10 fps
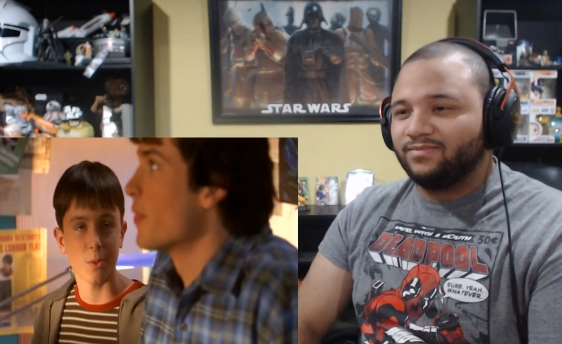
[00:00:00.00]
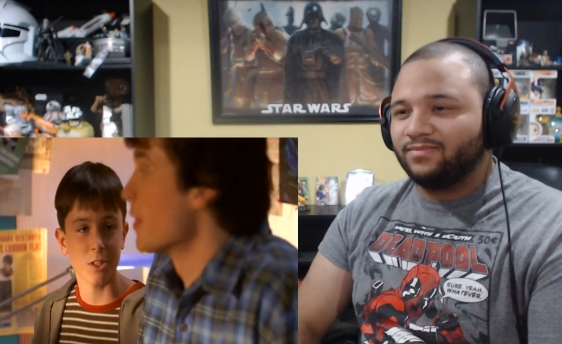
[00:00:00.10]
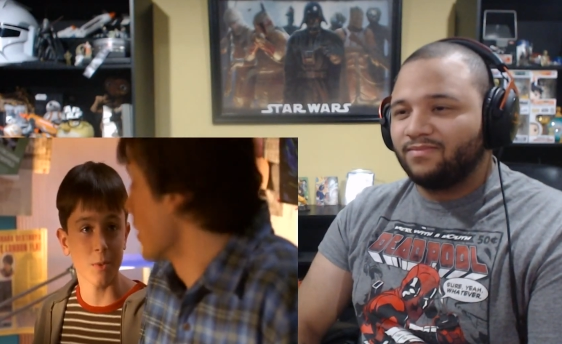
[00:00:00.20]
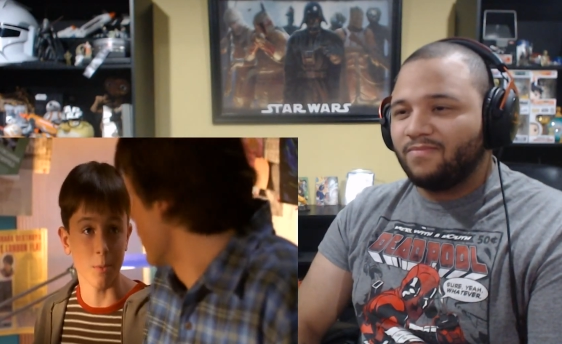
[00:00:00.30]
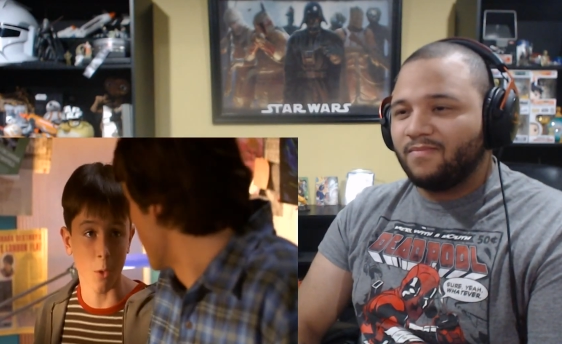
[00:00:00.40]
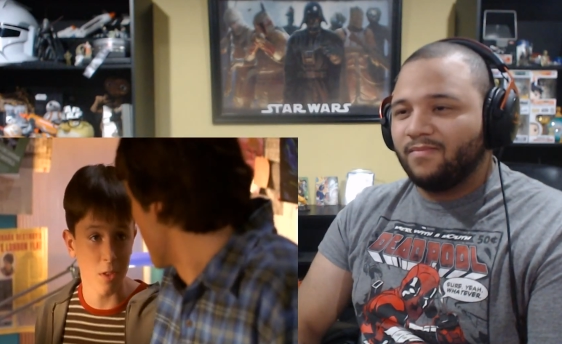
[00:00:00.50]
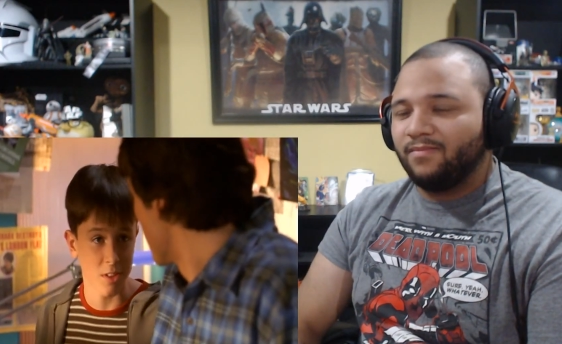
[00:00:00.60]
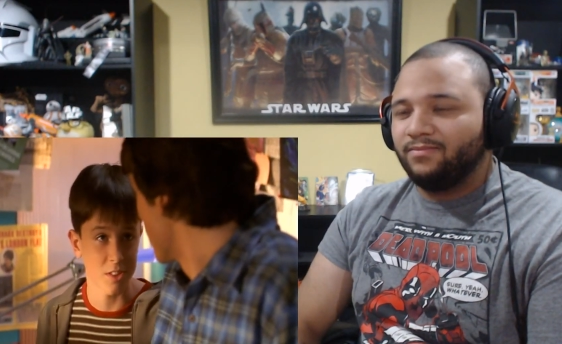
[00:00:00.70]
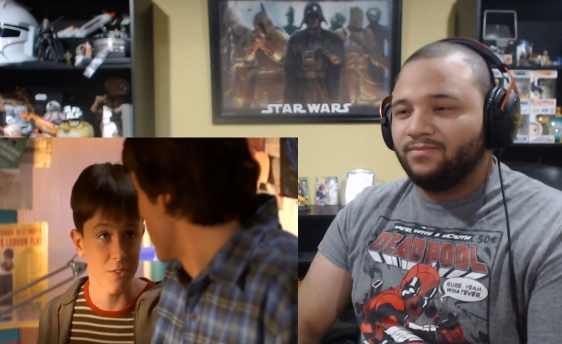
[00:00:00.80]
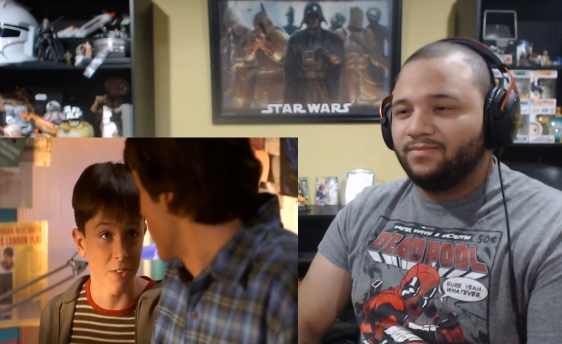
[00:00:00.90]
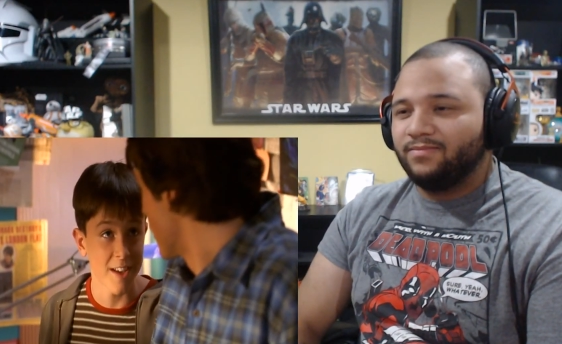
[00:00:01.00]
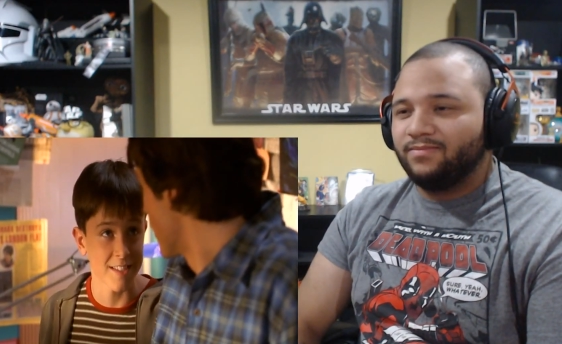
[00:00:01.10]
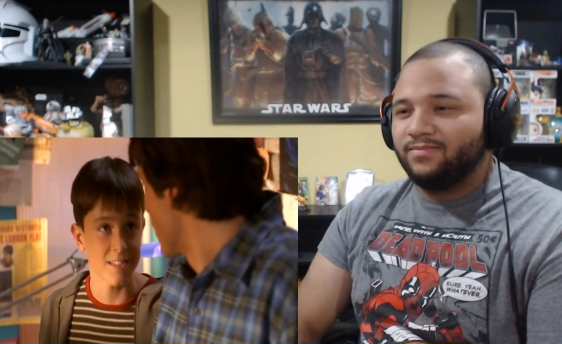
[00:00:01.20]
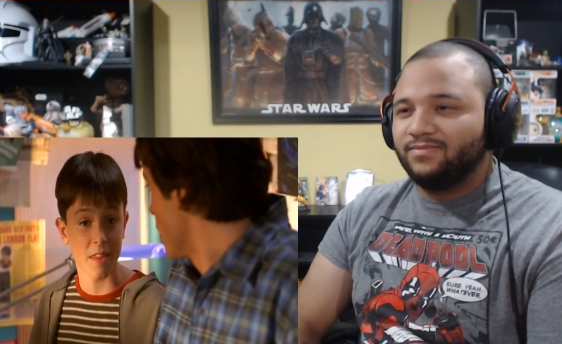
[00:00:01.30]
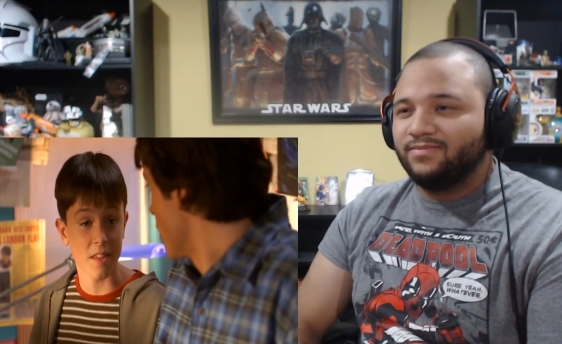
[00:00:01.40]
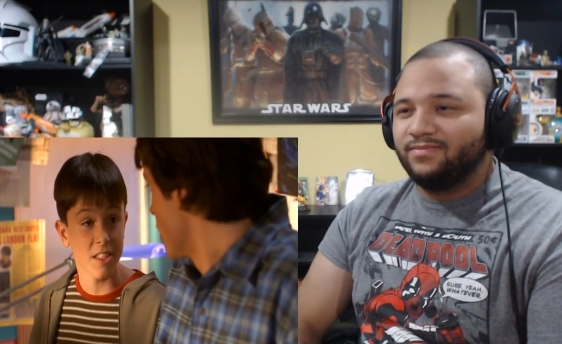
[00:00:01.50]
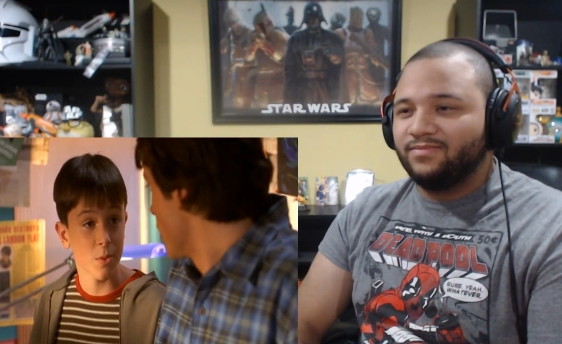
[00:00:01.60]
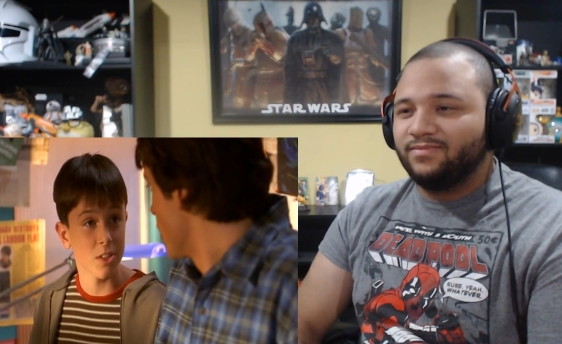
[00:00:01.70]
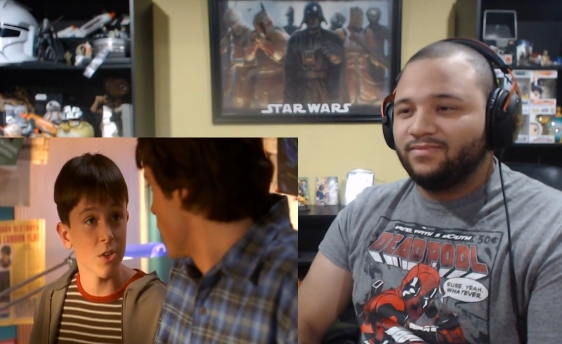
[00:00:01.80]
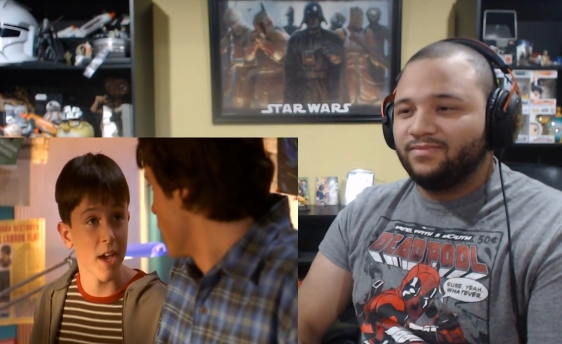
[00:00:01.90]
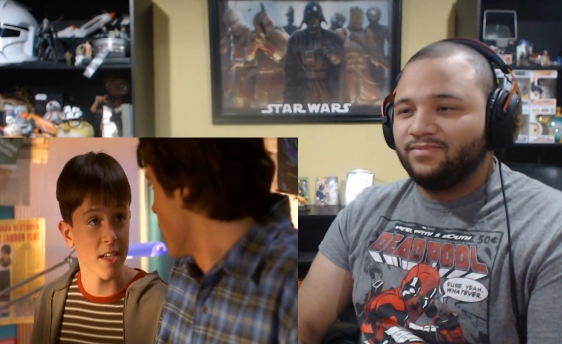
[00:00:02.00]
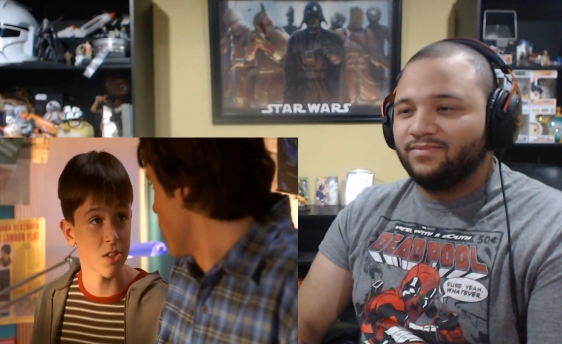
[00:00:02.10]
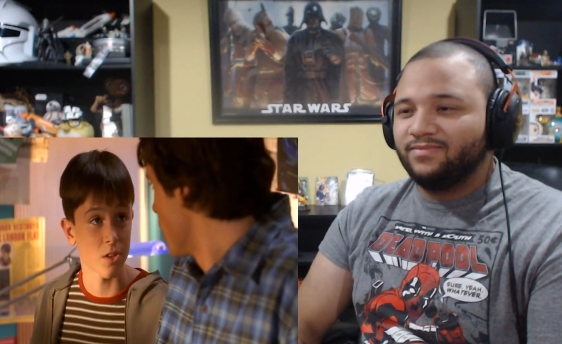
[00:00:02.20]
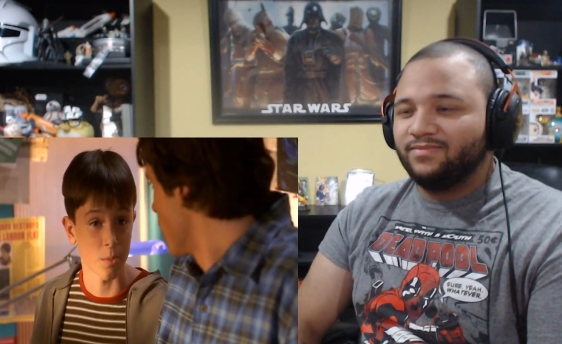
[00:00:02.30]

Speaker 1: wants me more than just friends. I think she wants you to ask her to the